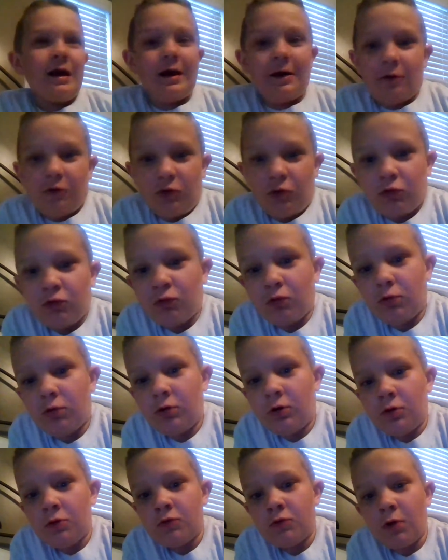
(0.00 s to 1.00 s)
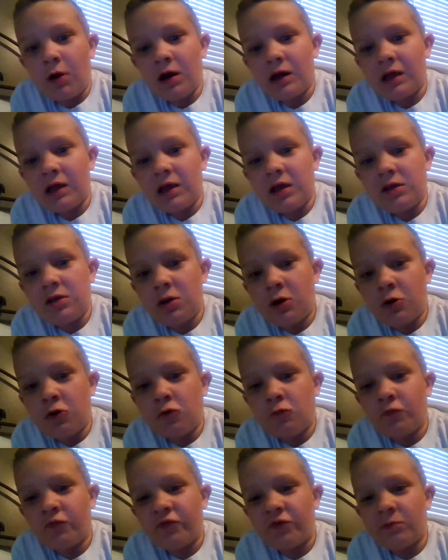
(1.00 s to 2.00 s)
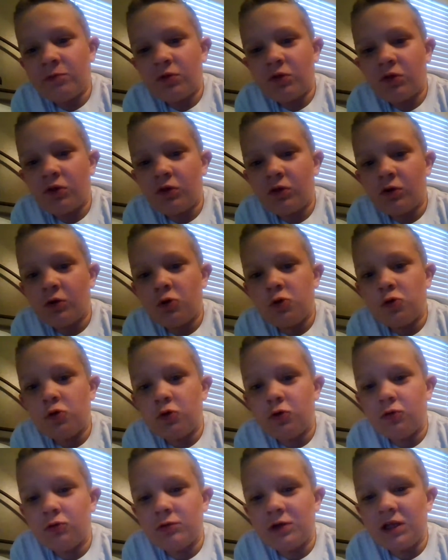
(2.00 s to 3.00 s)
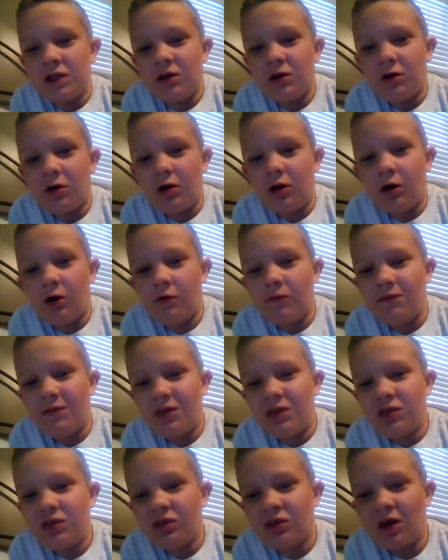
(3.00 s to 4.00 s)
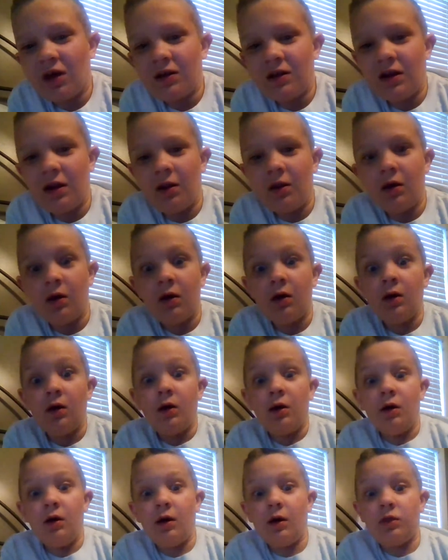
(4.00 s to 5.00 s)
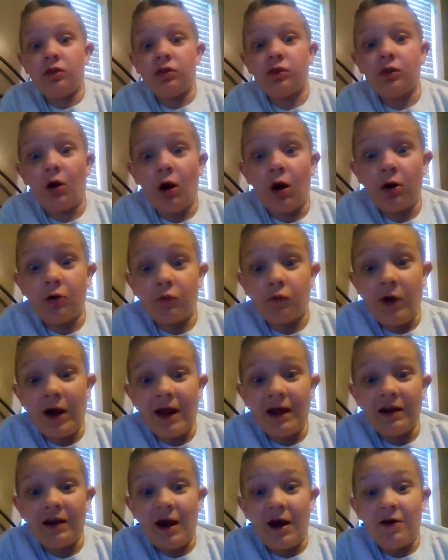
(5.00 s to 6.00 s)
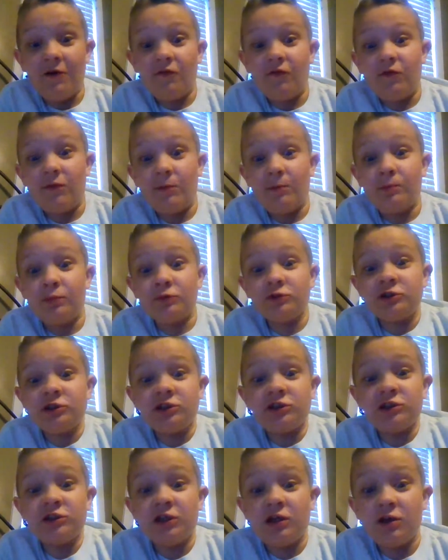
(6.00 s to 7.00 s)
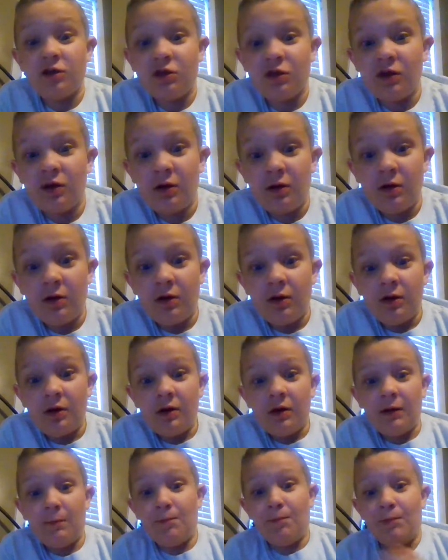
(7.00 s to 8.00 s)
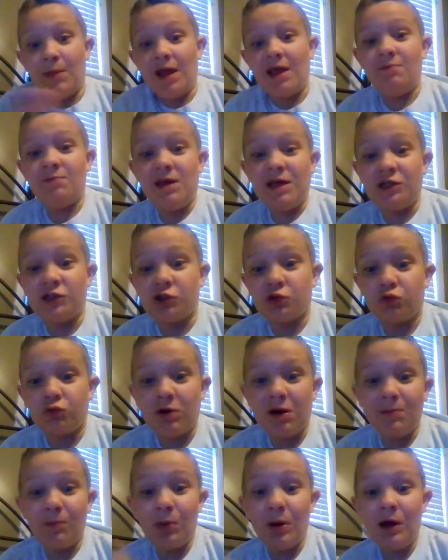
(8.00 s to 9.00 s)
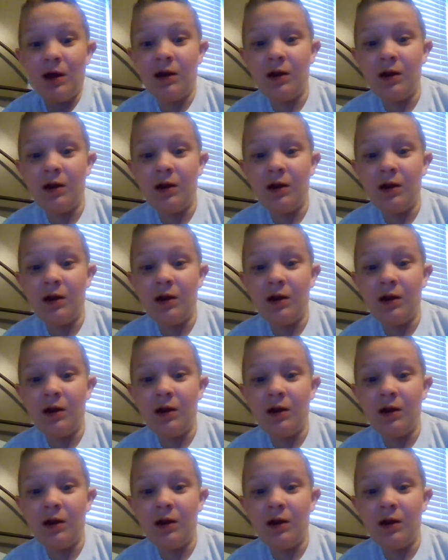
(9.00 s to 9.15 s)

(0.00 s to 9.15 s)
I was walking home from school when all of a sudden a dog ran out of the bushes, made me trip,